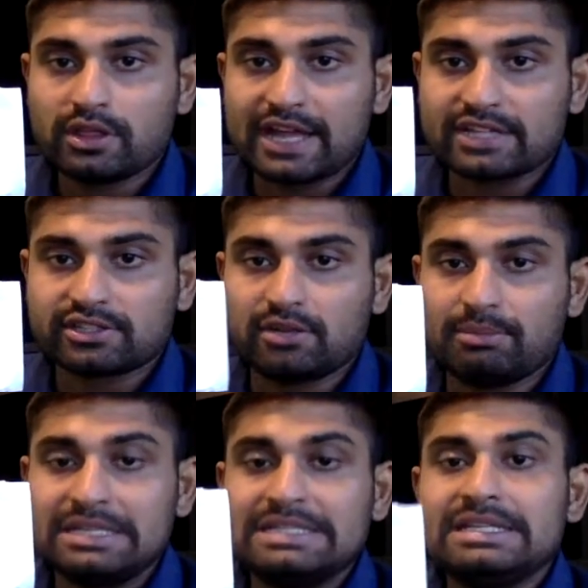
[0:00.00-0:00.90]
That's going to
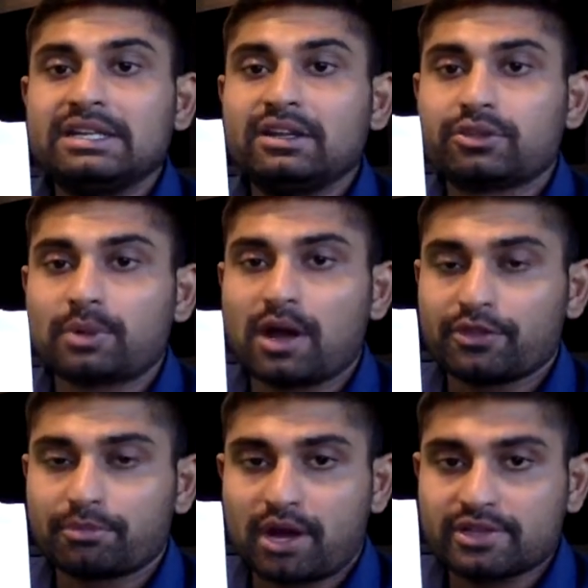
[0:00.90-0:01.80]
be needed throughout
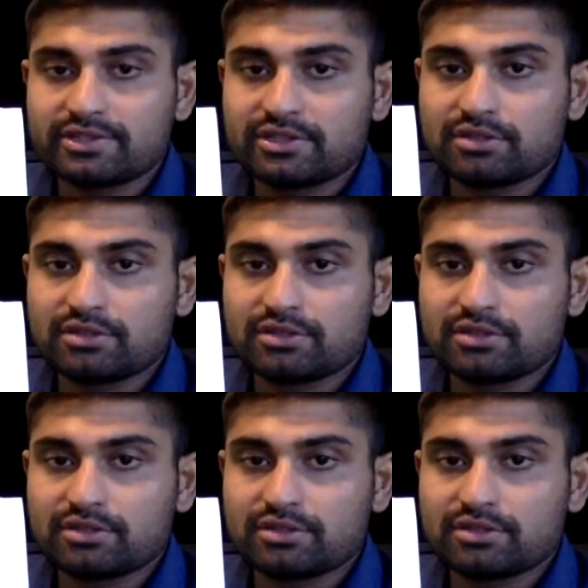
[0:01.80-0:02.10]
the process,